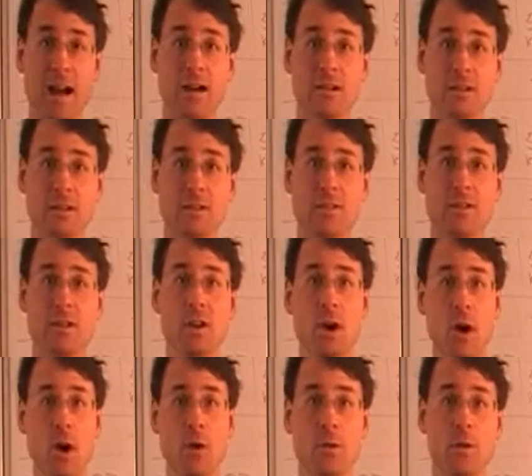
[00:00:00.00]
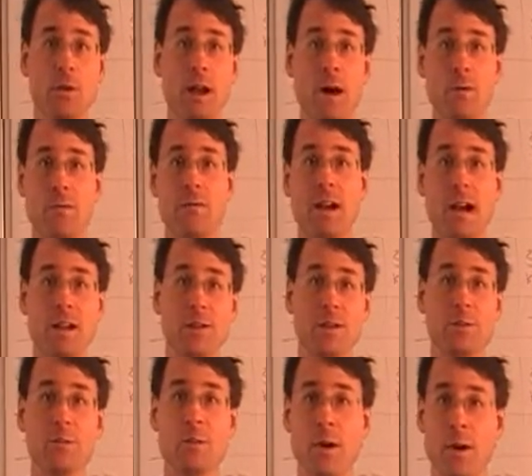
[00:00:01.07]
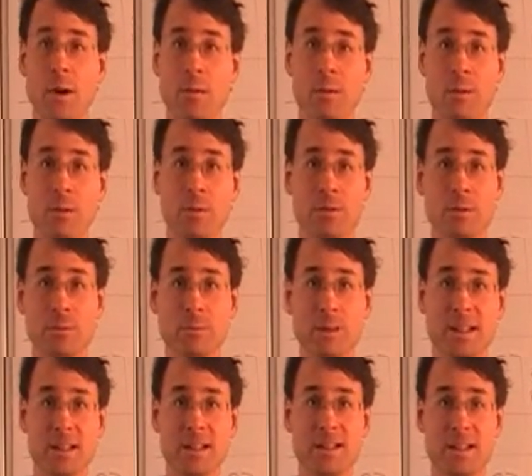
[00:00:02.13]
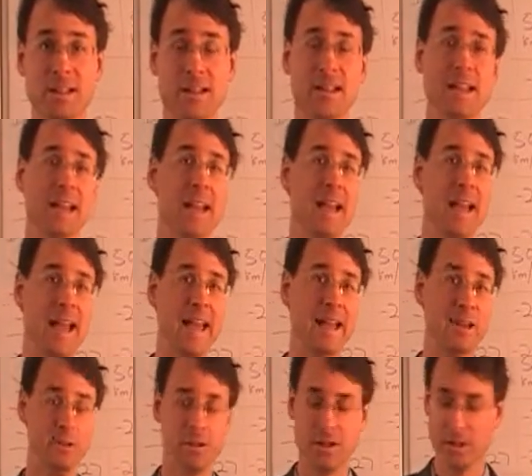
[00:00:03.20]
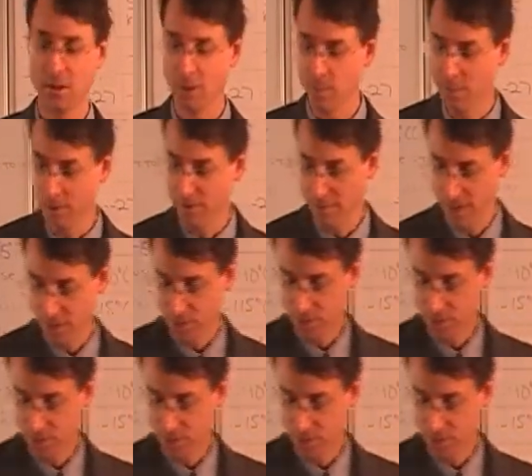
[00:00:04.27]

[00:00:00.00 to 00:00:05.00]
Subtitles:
calculus, although now we've got two variables and we need to handle the little bit of